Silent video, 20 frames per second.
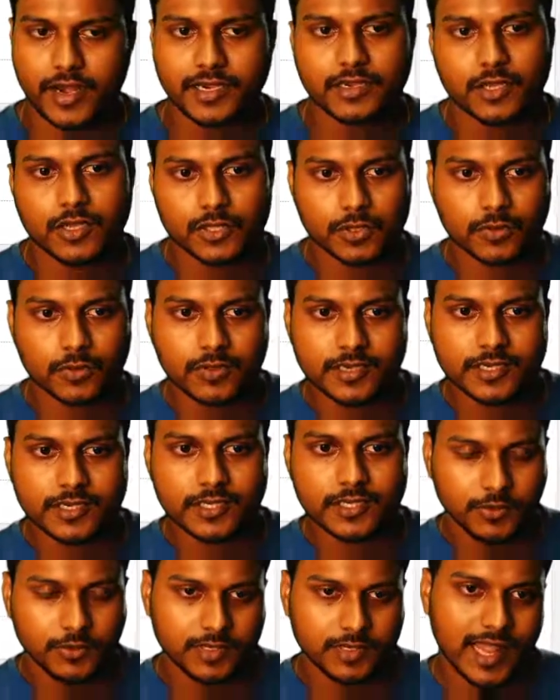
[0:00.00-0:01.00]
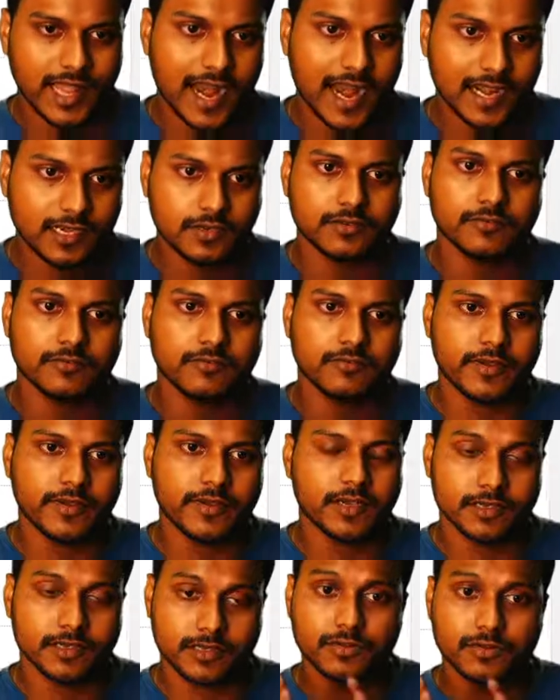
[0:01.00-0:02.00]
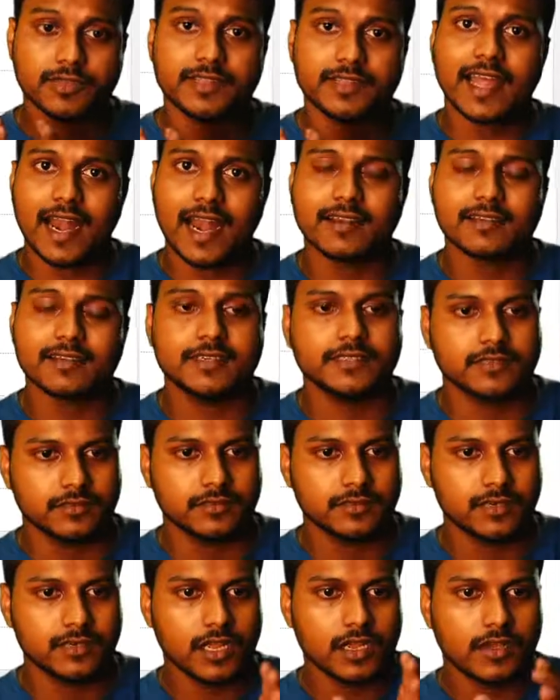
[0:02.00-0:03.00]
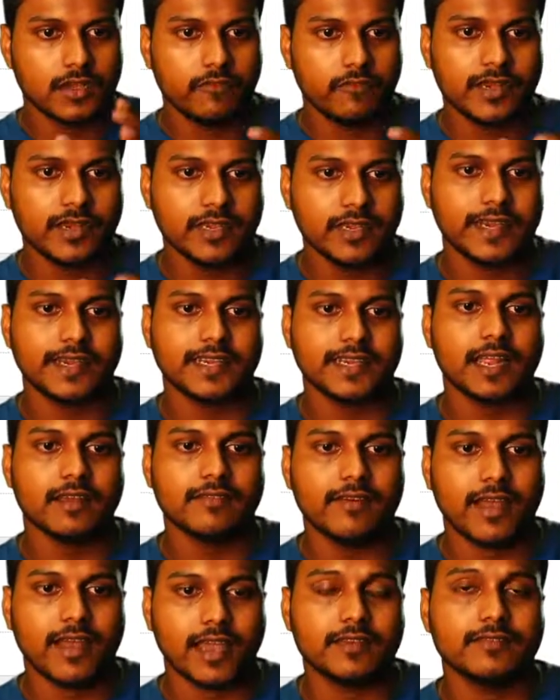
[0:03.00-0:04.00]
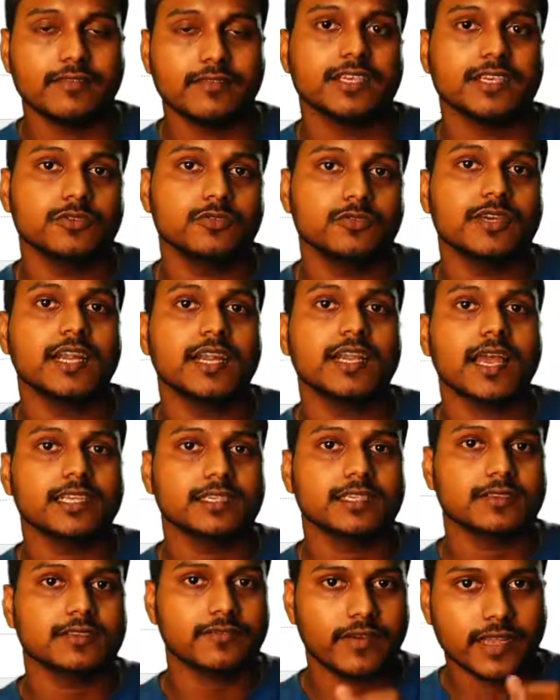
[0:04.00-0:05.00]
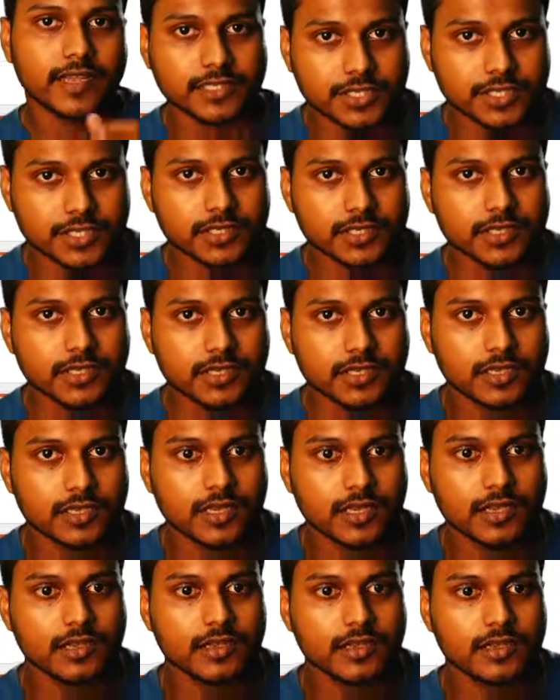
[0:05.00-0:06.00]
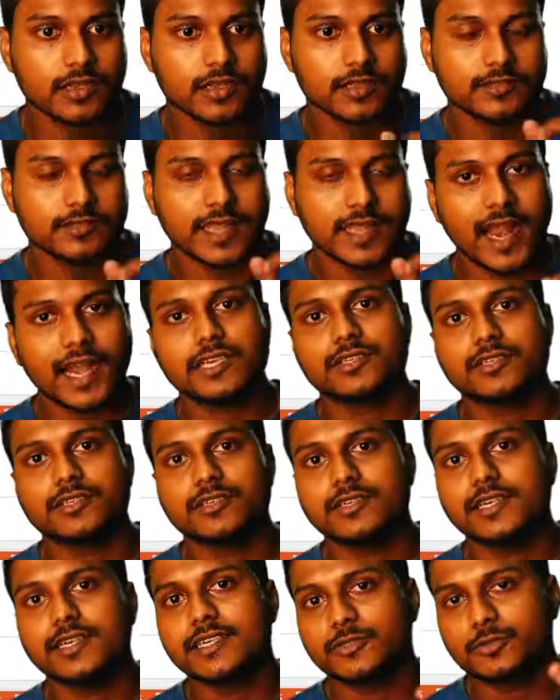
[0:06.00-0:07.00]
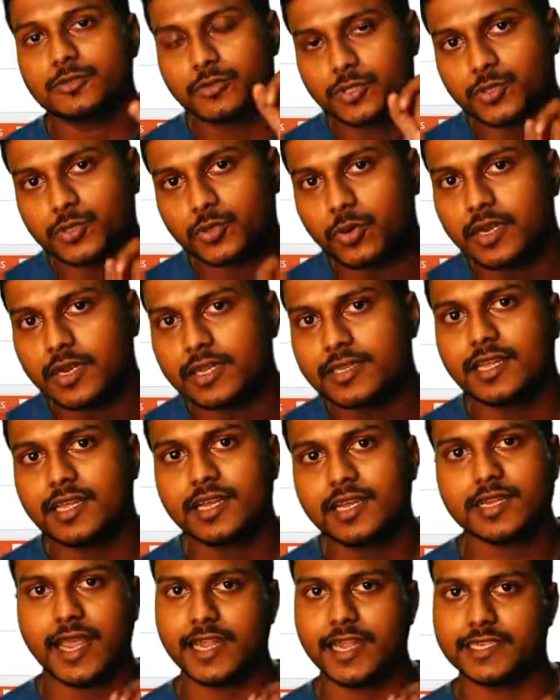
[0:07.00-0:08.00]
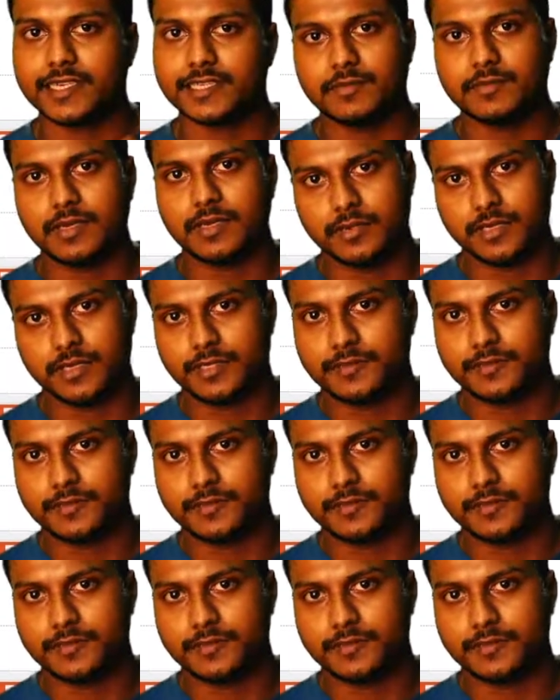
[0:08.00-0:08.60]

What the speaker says: So due to that reason, when data 5, a new data is fetched, that needs to be stored in the cache memory.